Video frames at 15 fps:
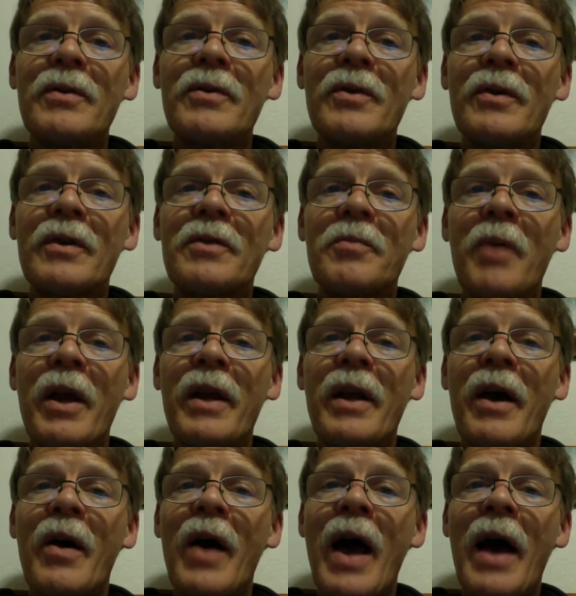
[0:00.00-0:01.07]
to explain
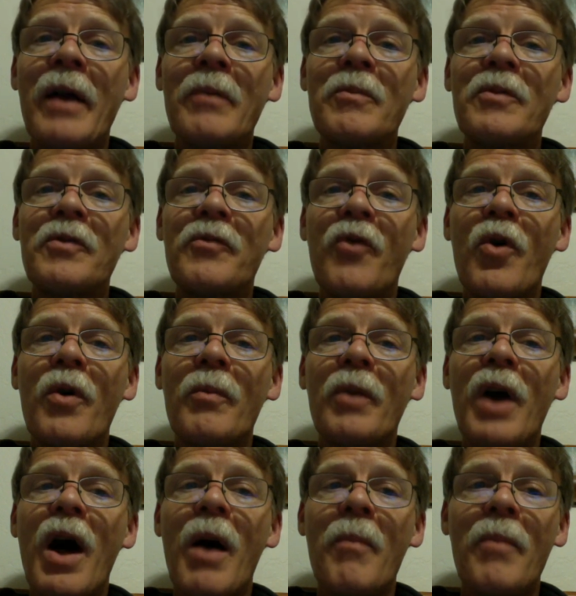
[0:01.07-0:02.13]
how atoms form
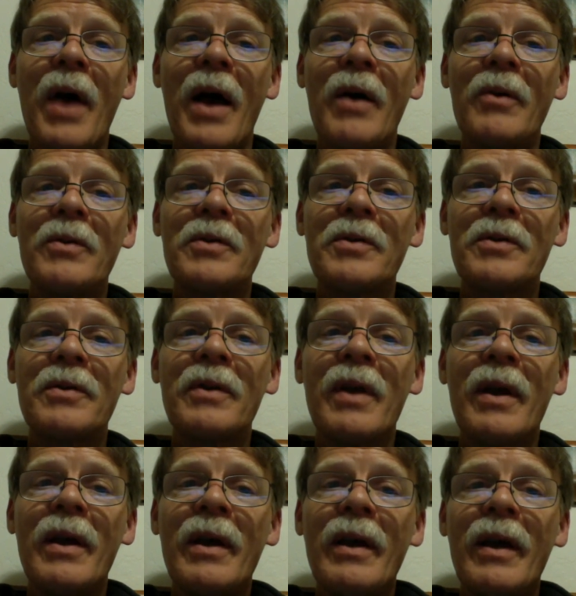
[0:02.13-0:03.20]
compounds,
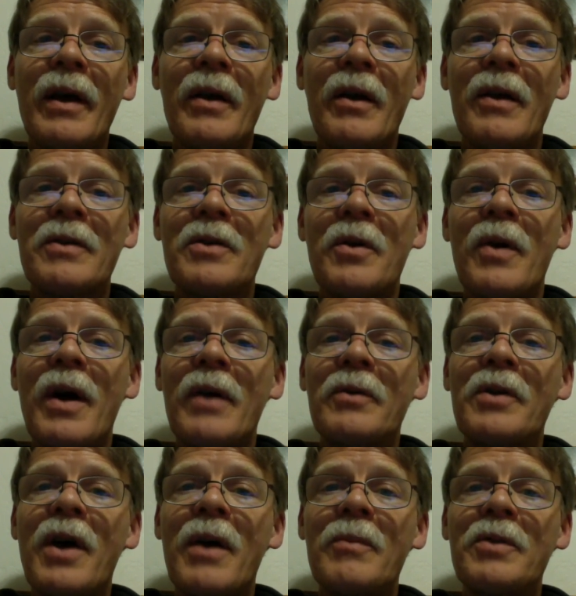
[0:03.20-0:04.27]
and also how
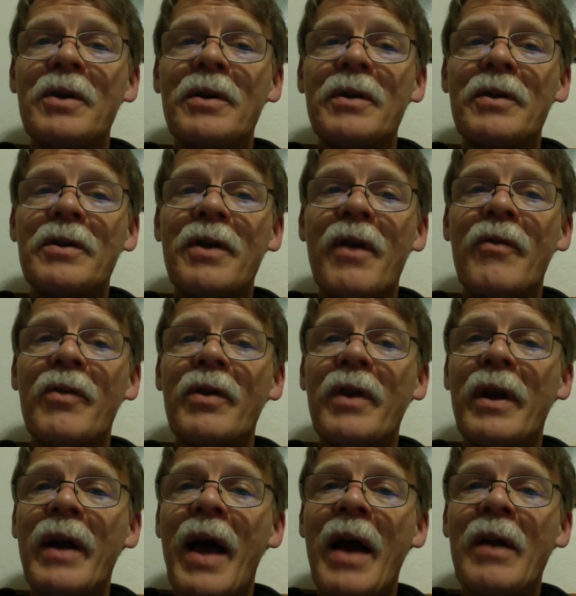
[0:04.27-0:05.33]
Thomson discovered
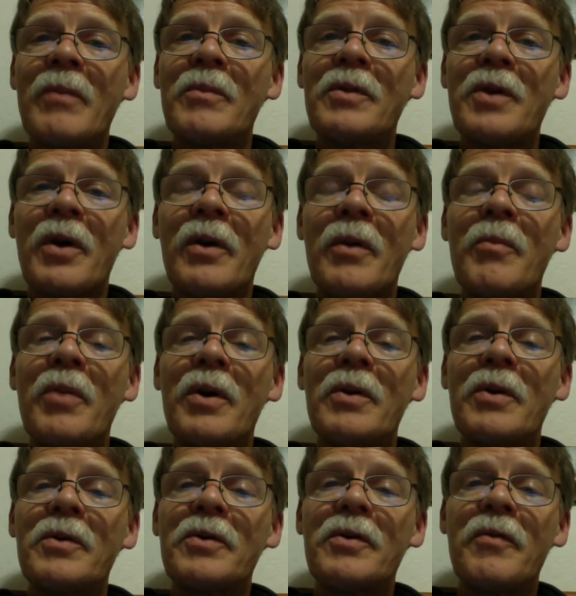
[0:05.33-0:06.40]
that atoms are
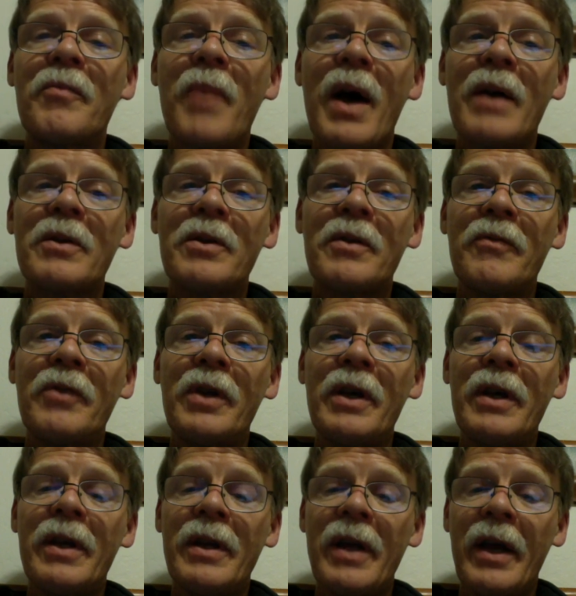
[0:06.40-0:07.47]
composed of positively
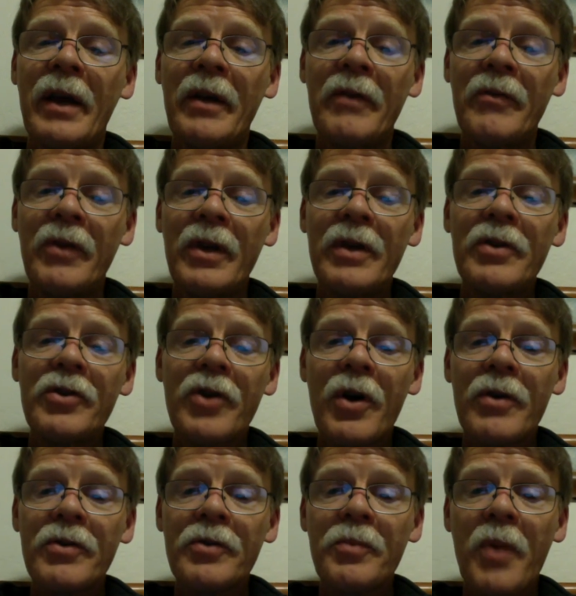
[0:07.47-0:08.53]
and negatively
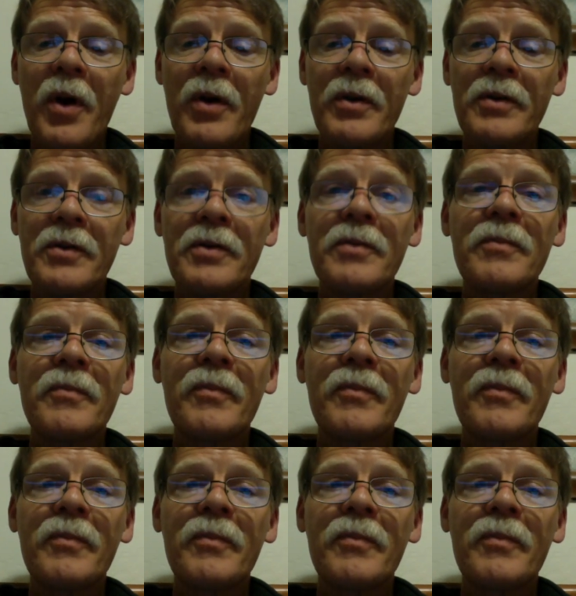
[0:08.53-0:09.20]
charged parts.